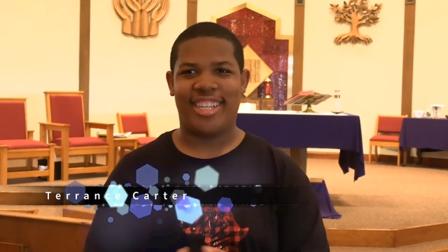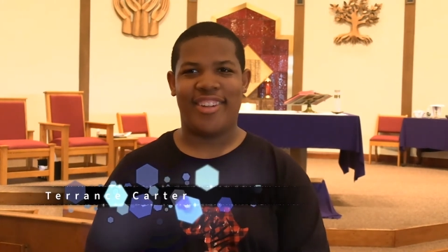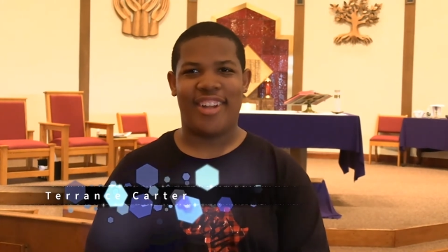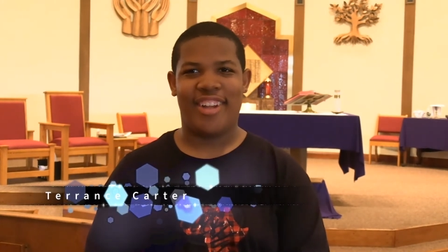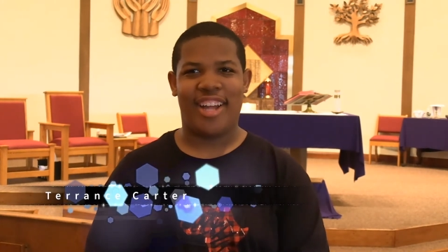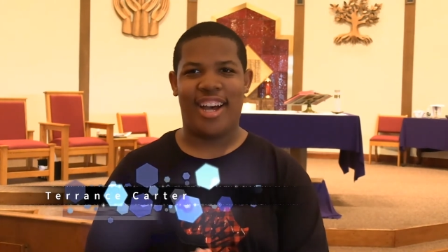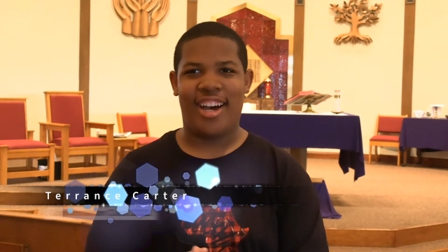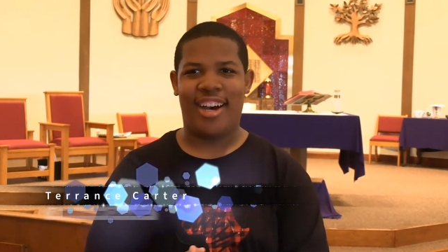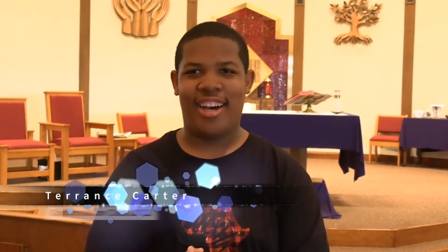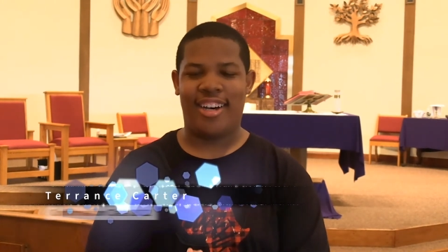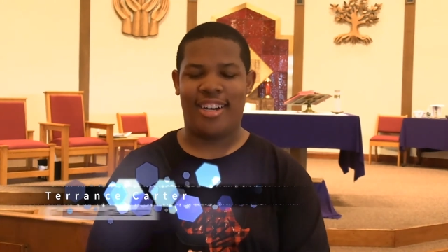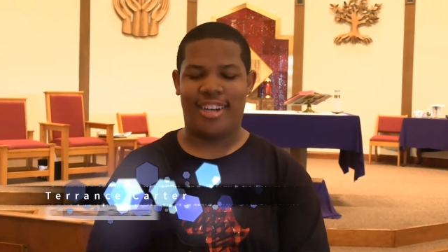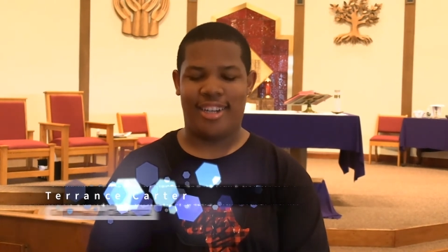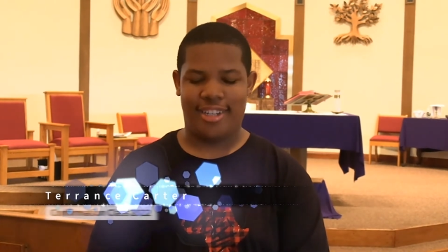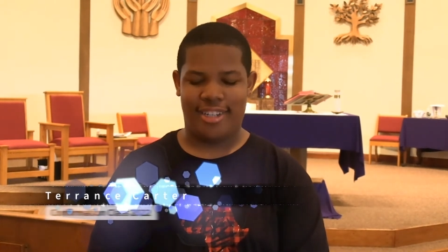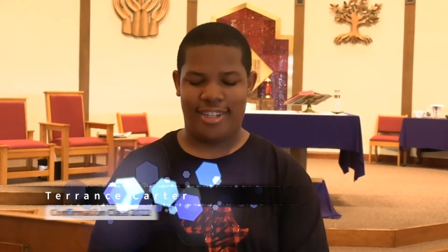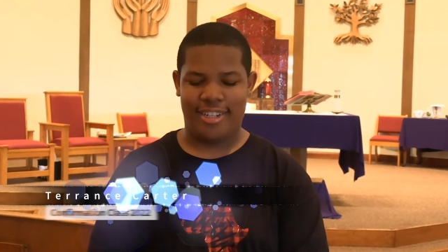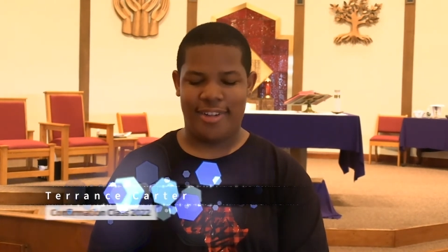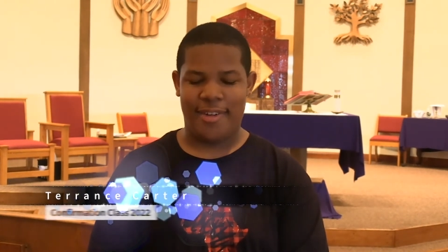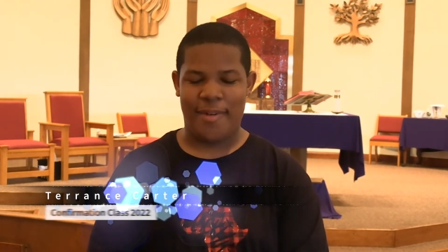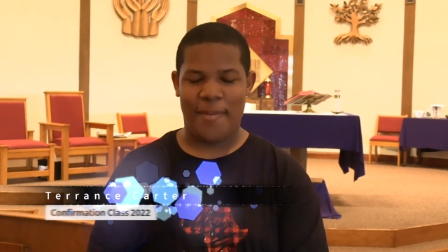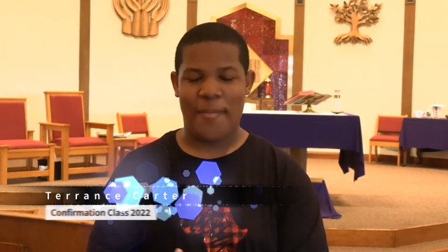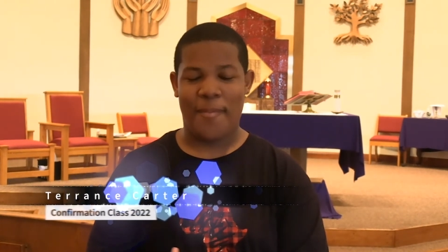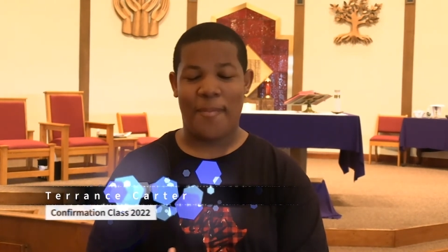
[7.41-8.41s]
Uh,
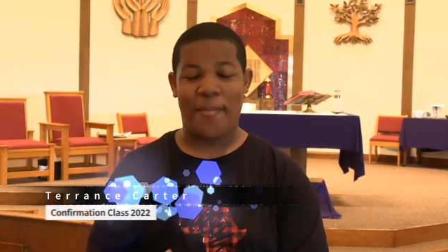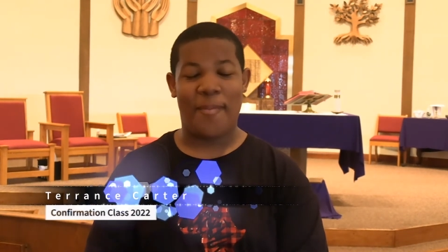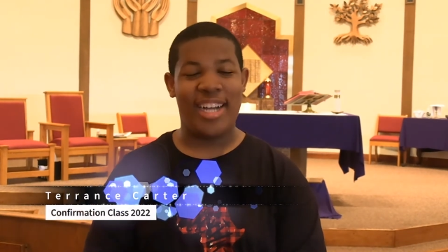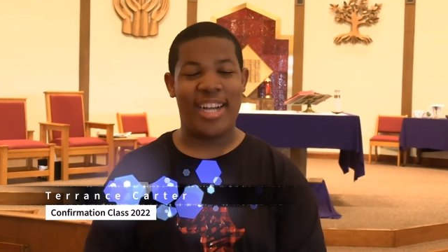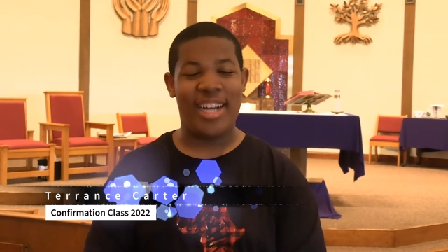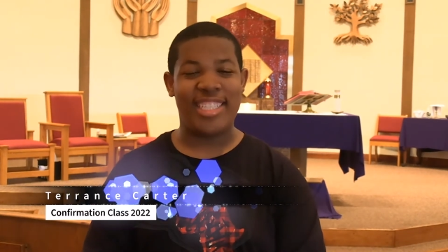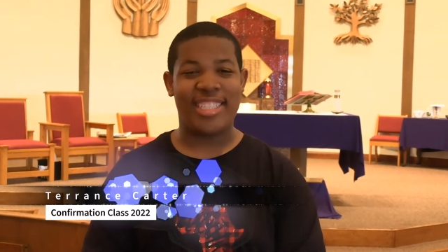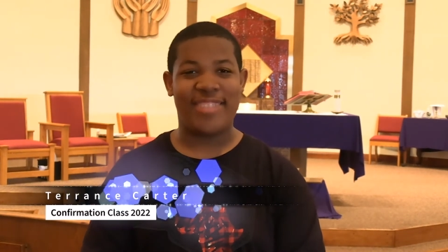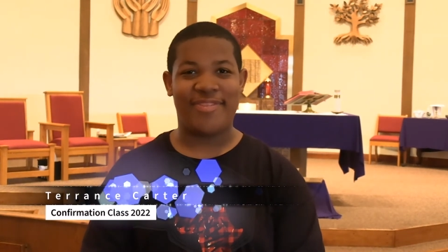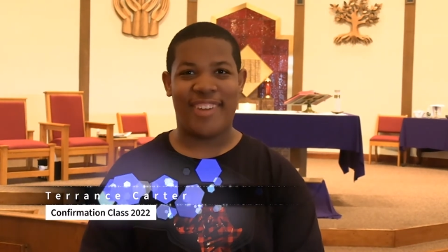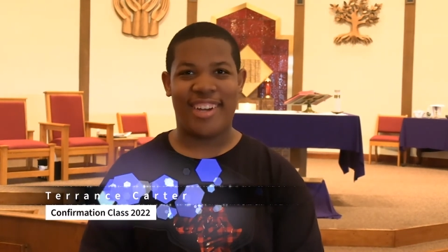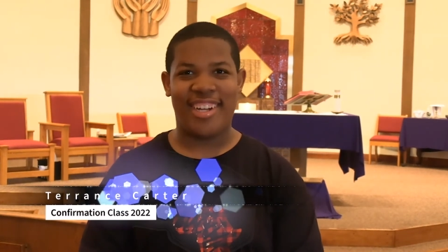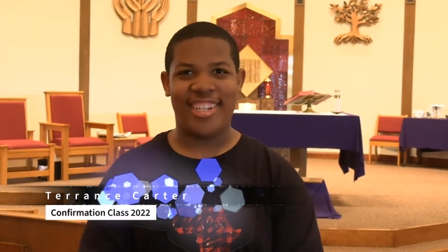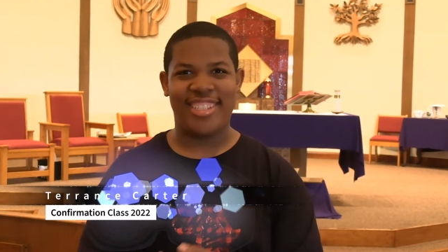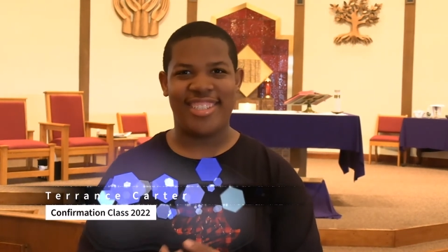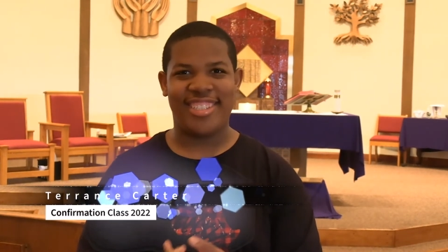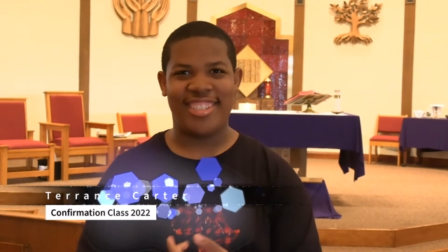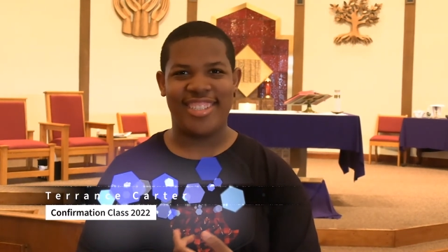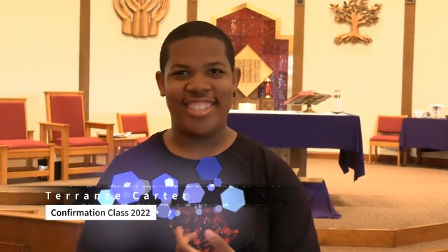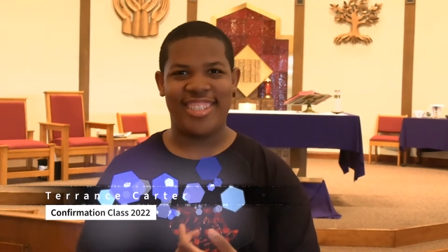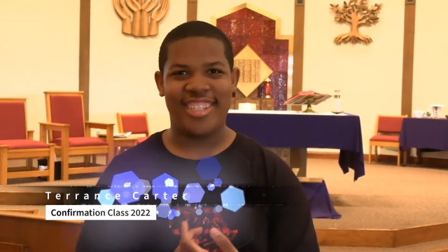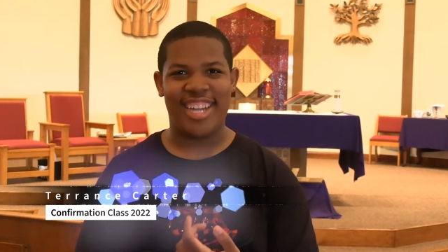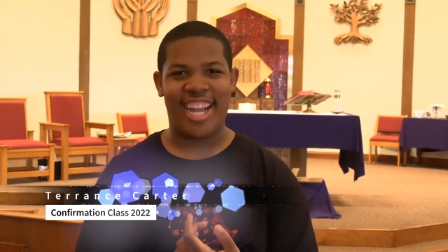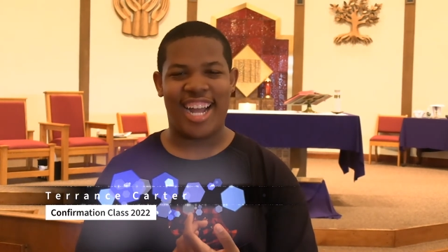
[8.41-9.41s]
my
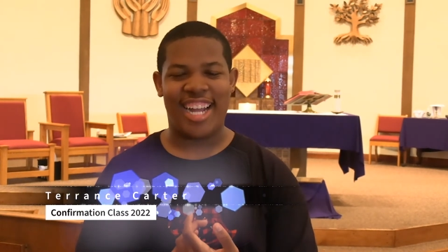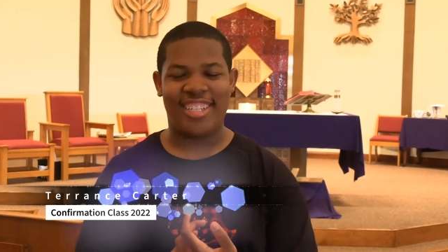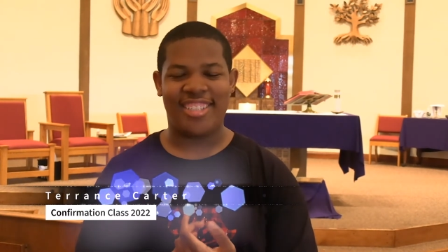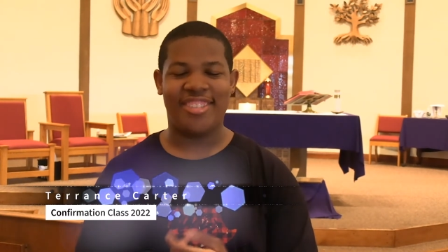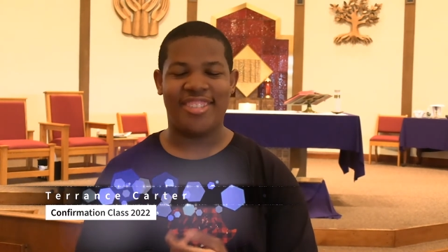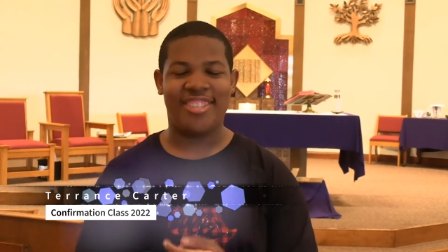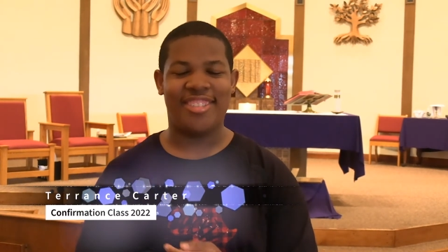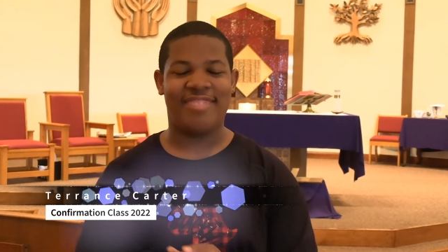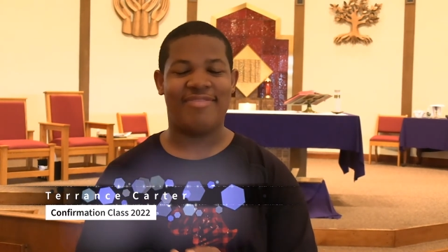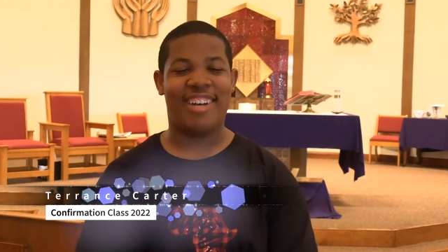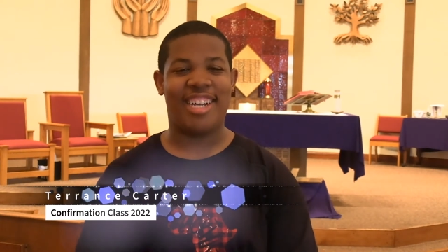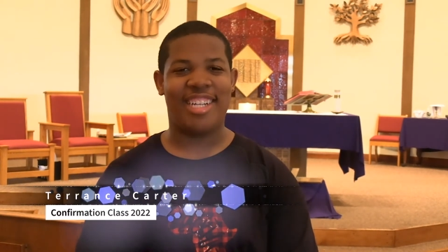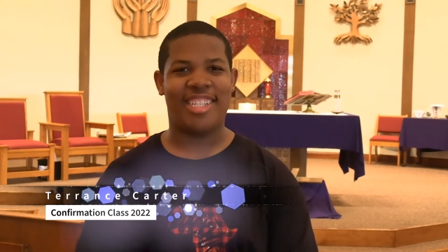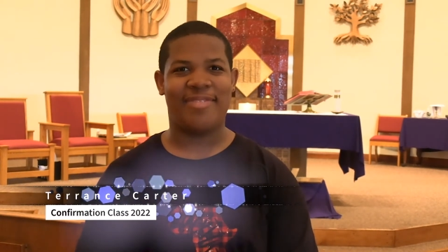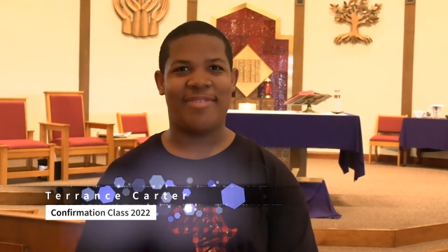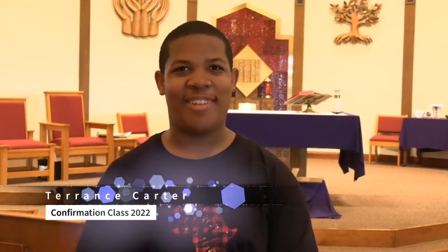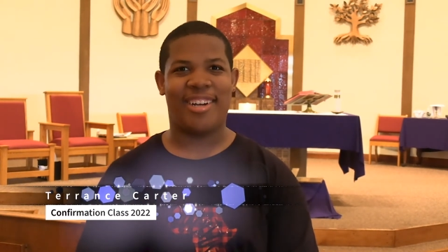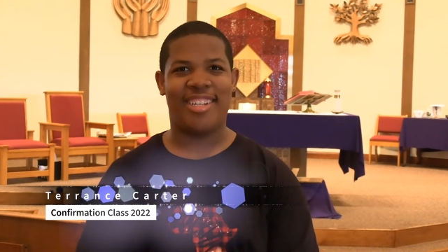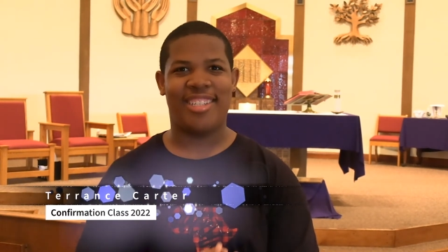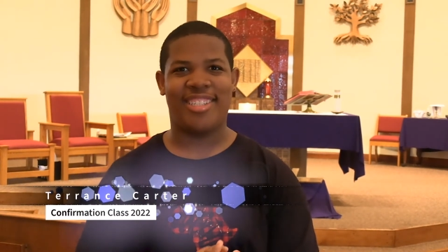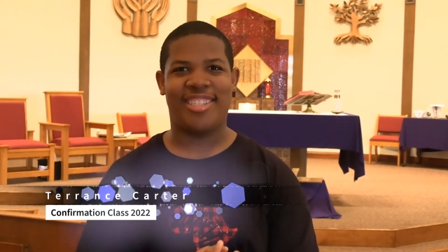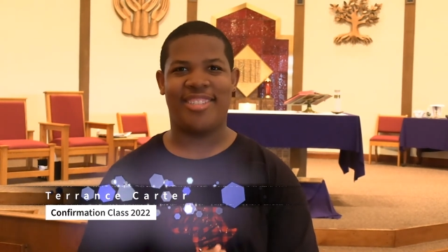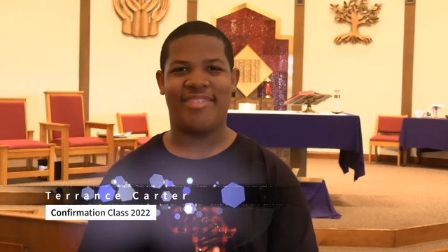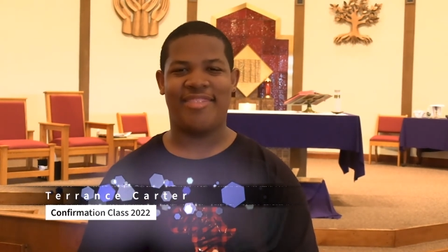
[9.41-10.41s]
sponsor, I chose my
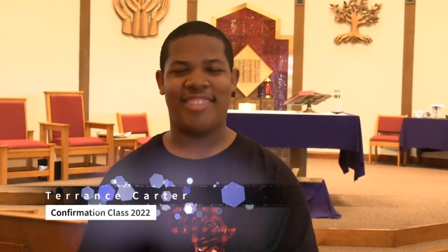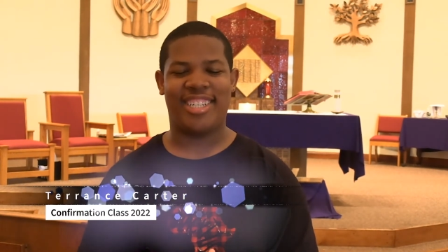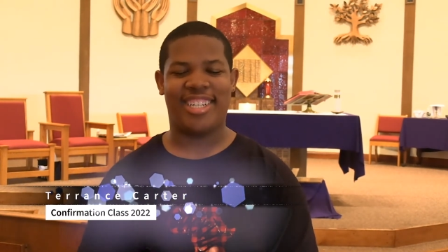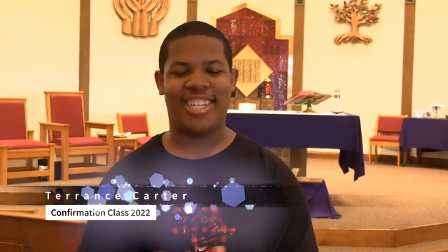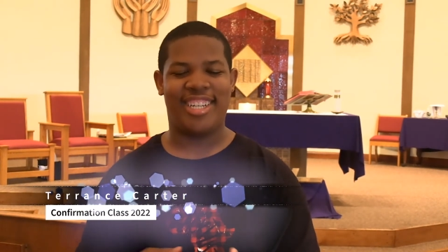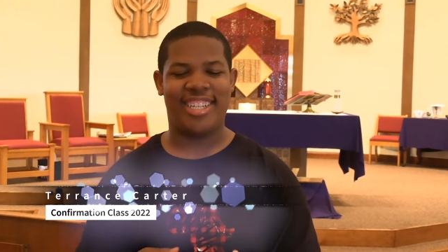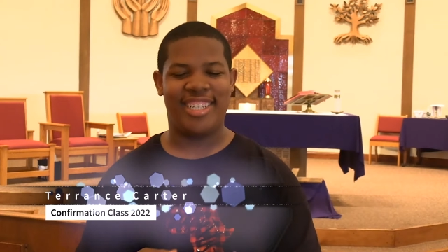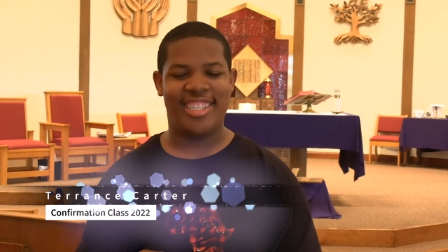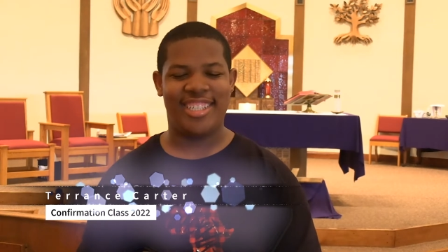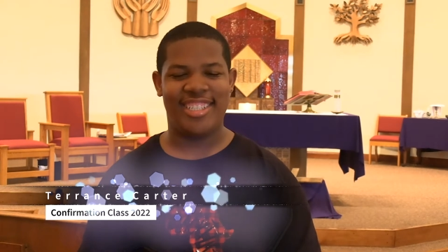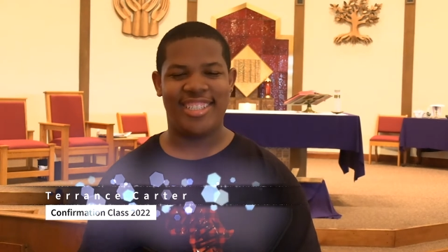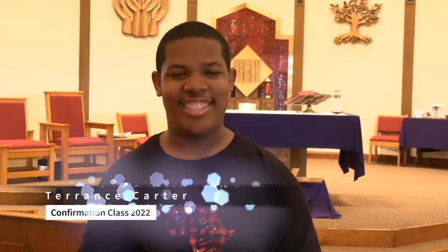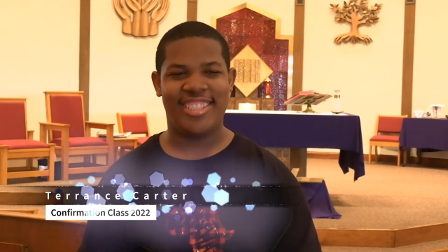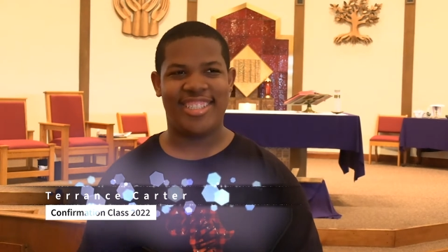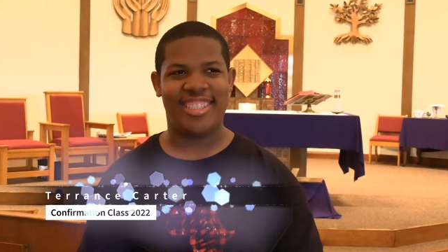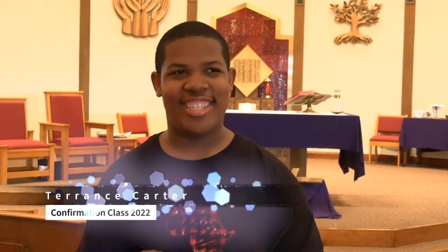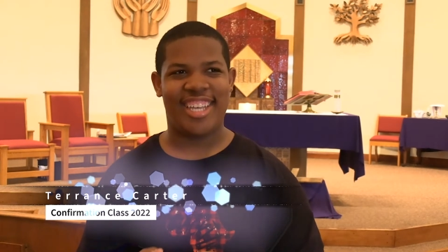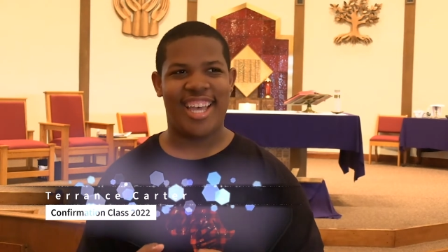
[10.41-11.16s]
sponsor because